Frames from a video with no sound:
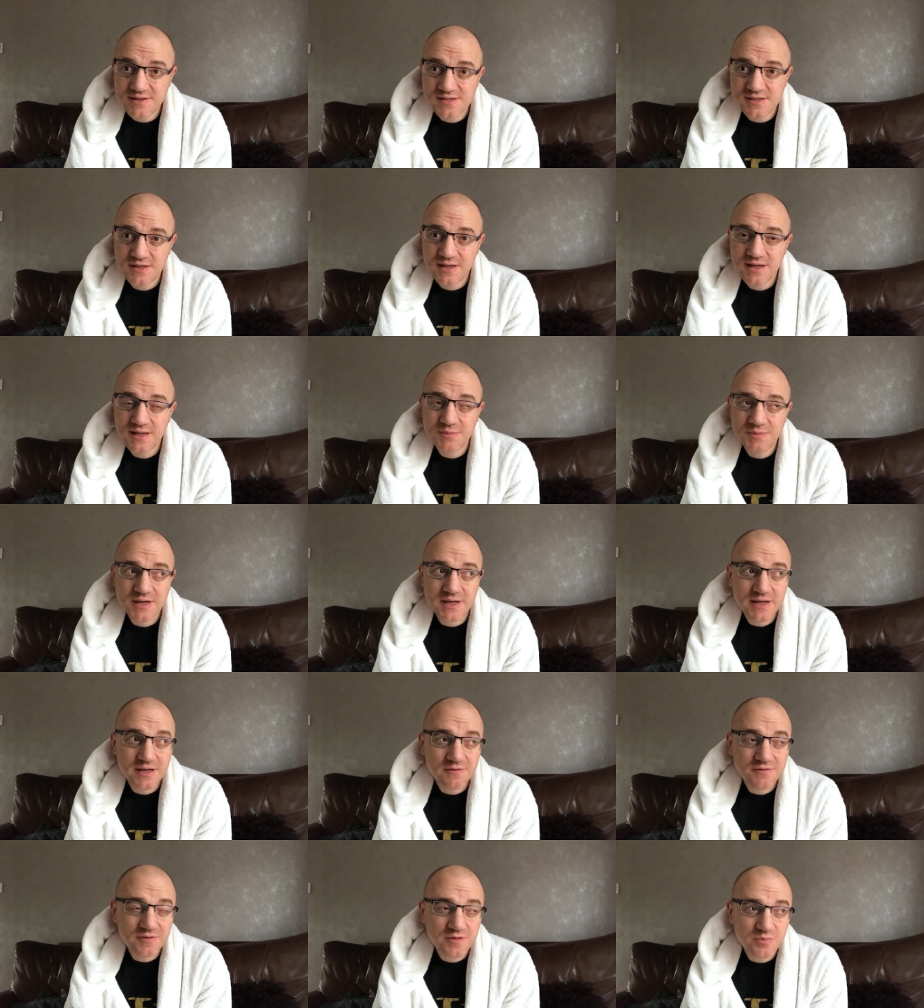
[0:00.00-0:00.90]
It's an
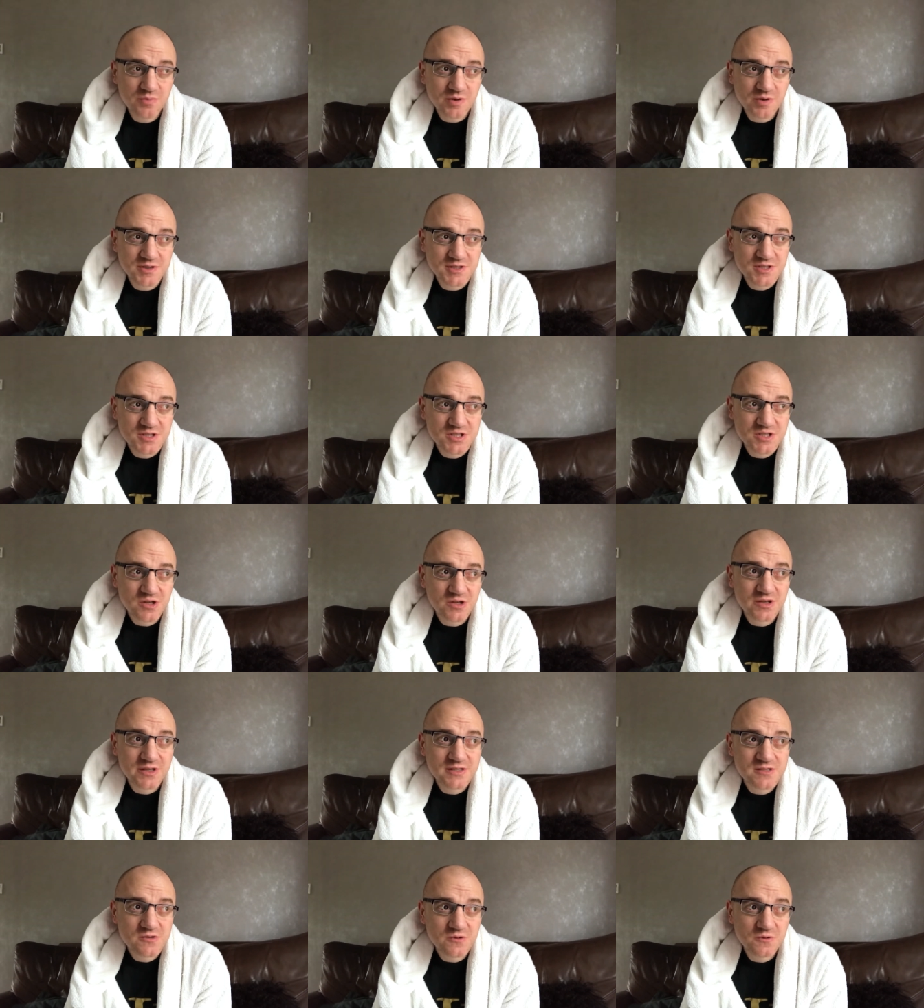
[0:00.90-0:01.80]
eliminator for the British
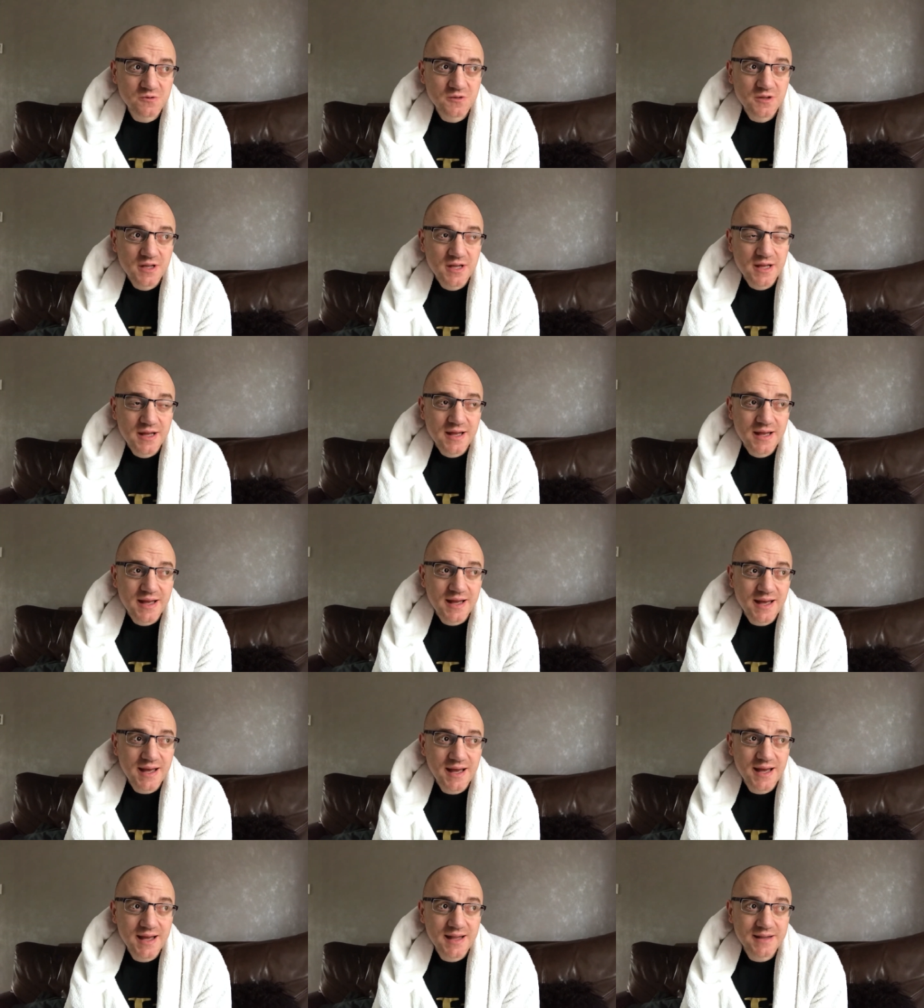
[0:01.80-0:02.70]
title,
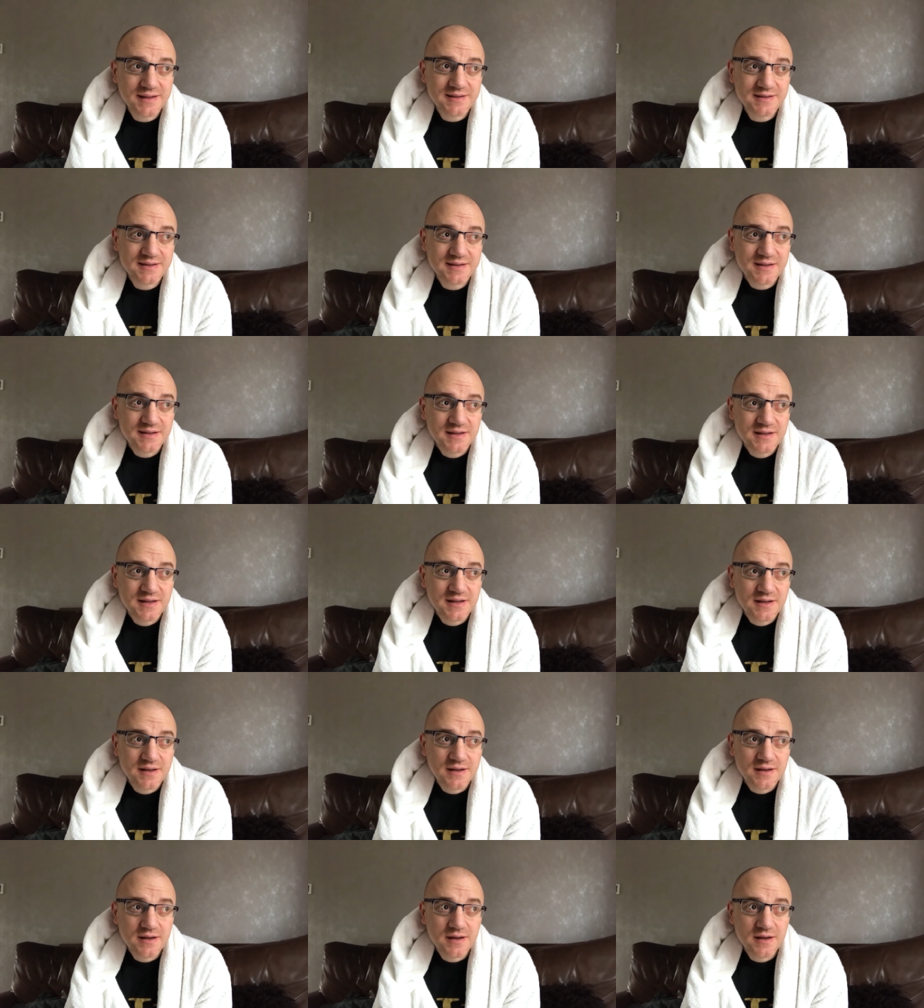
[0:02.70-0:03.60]
and
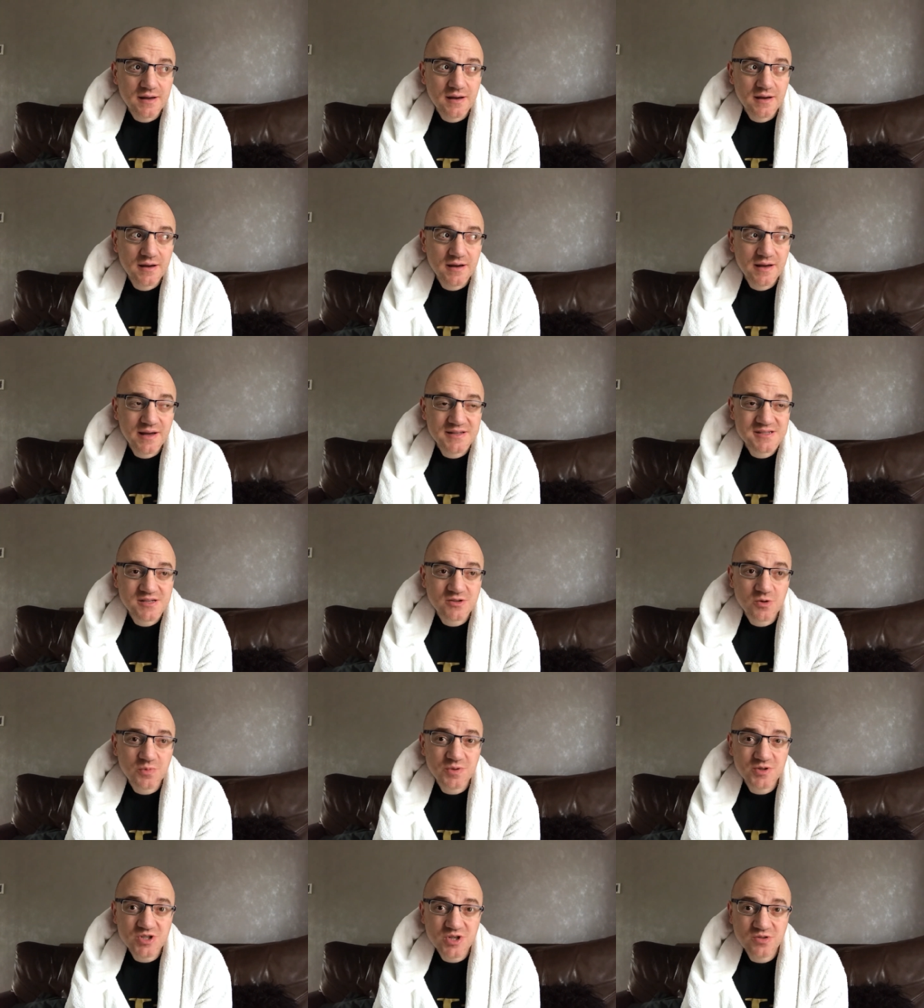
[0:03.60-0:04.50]
uh, it's an
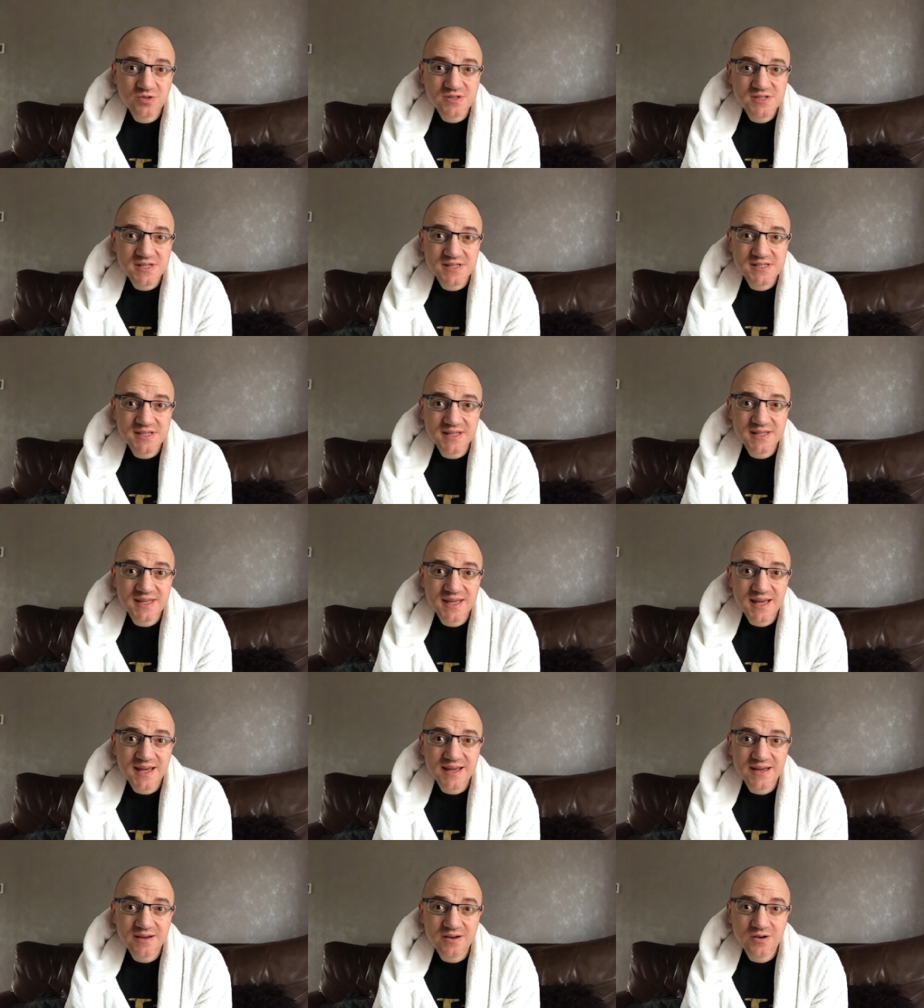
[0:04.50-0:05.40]
opportunity to
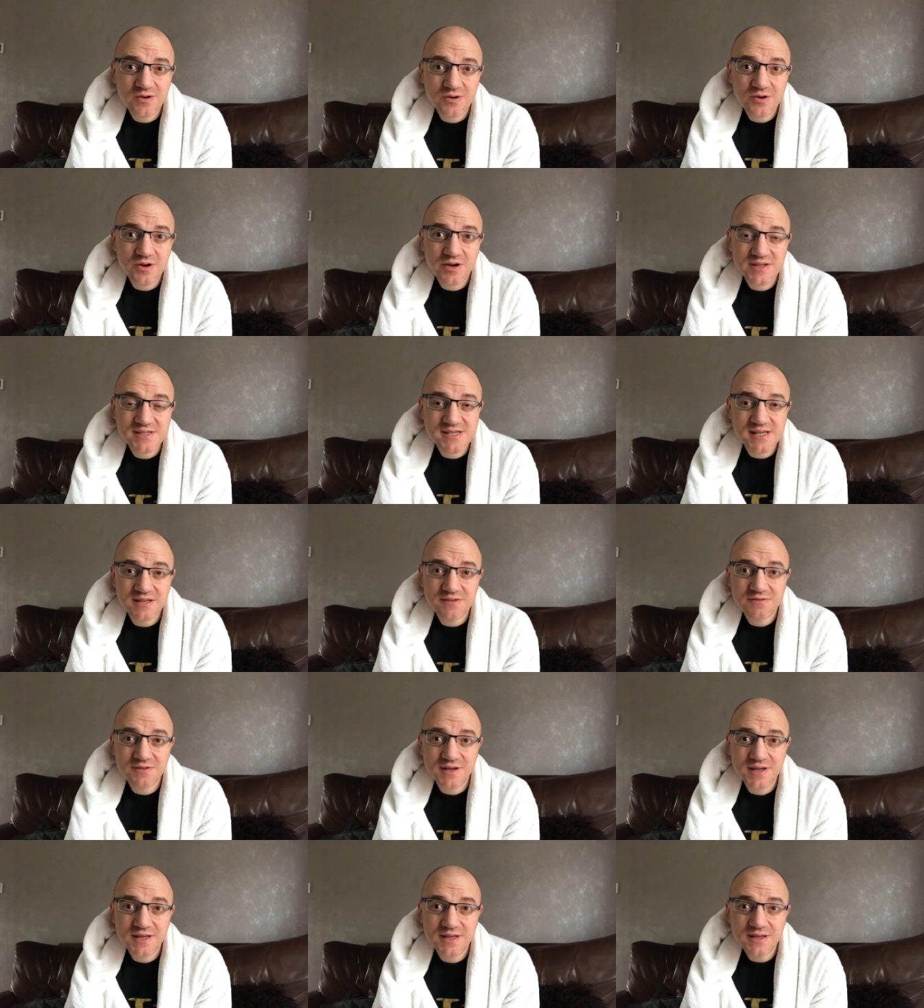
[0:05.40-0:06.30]
get on I T
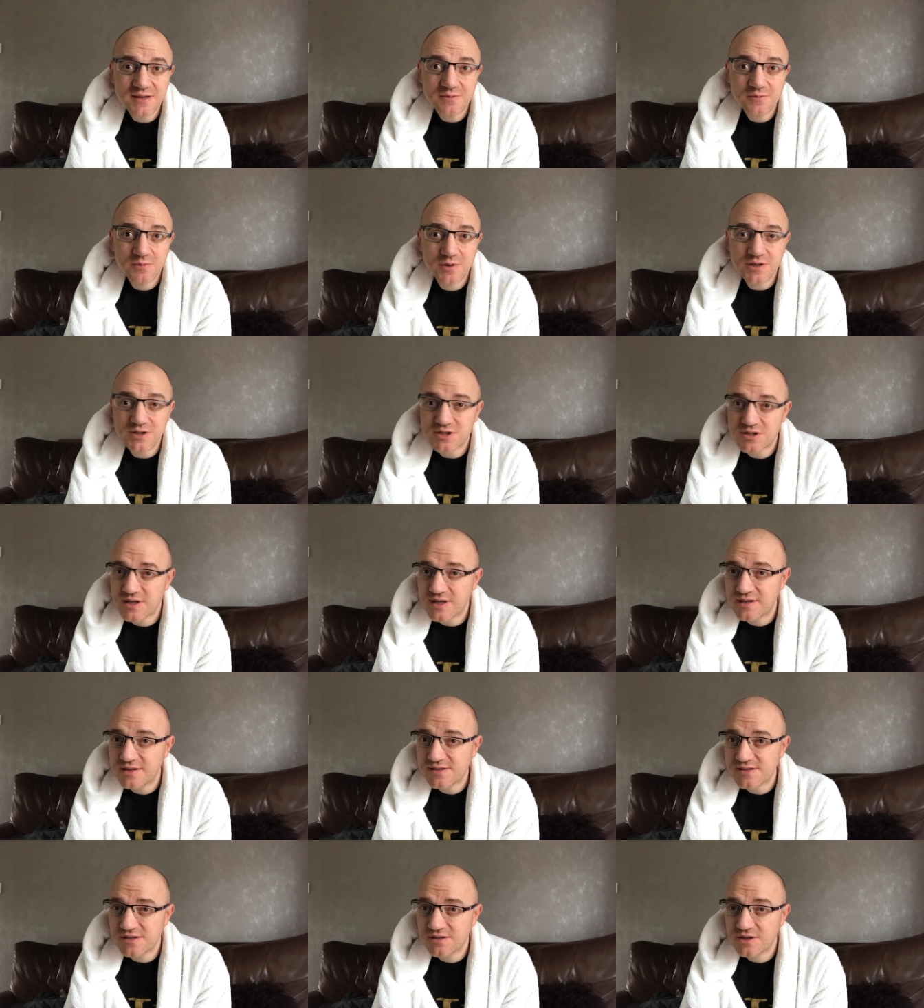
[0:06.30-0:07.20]
V, which
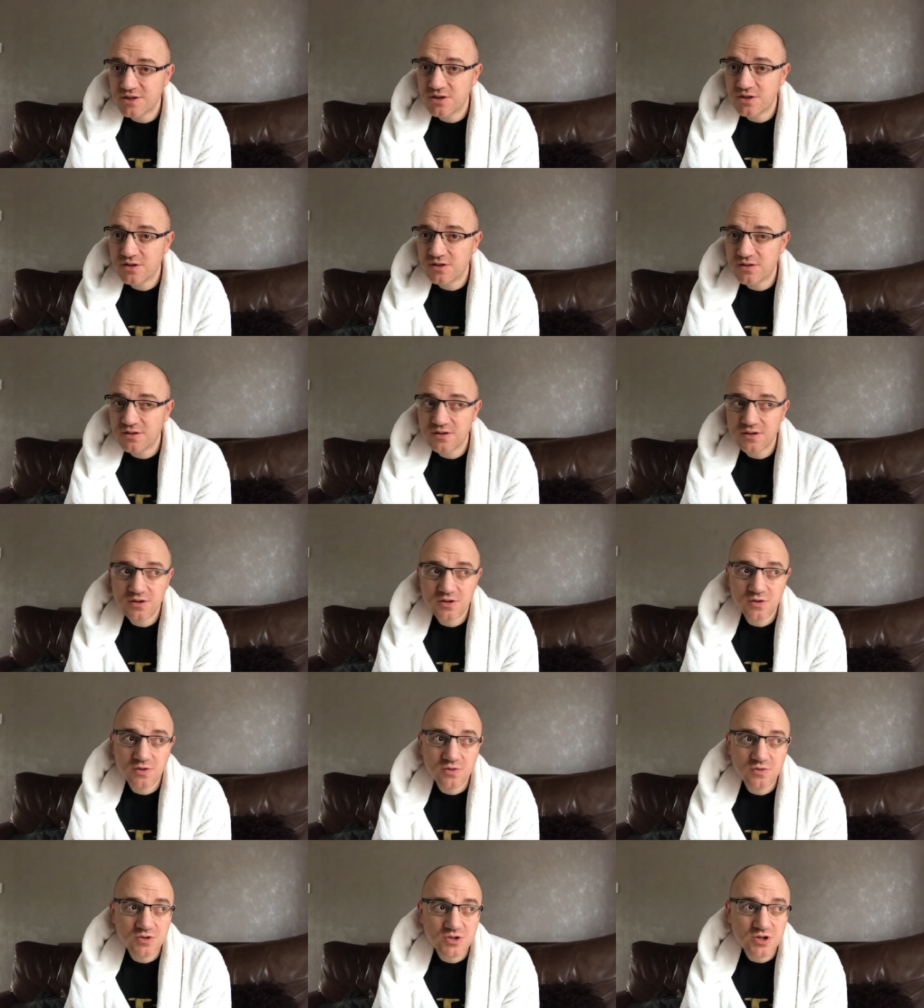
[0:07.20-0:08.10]
has a
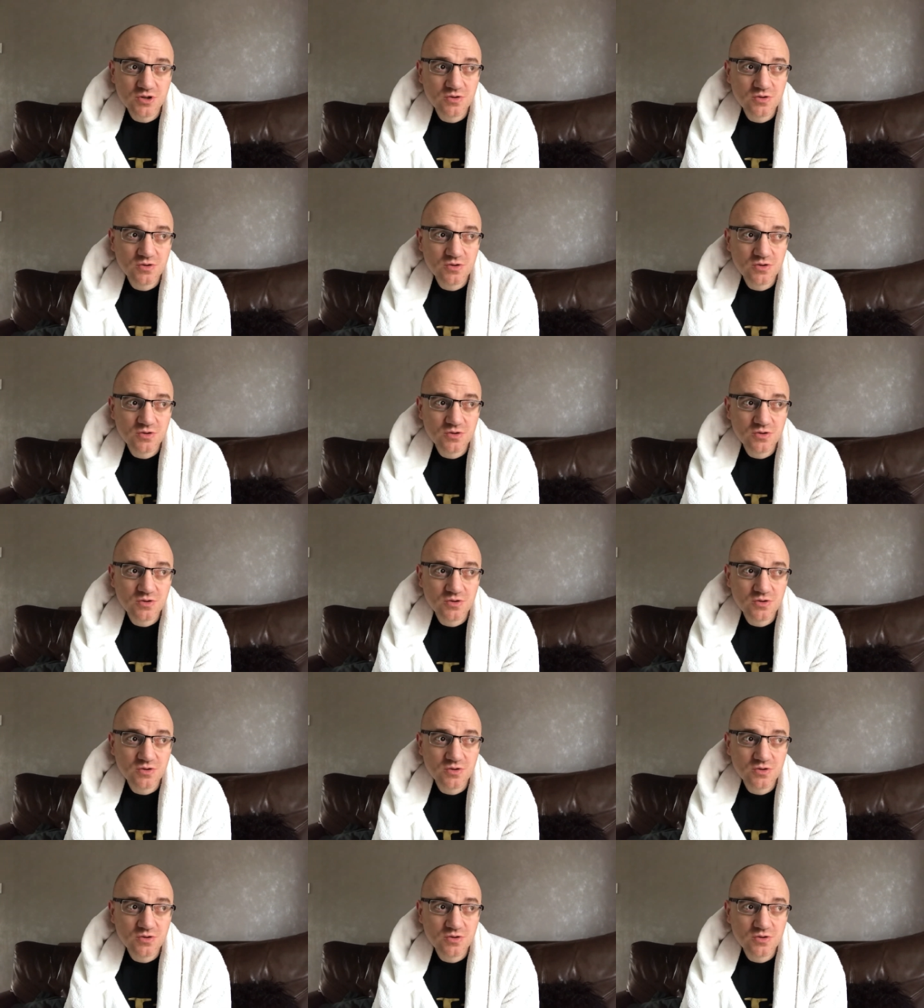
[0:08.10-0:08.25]
huge,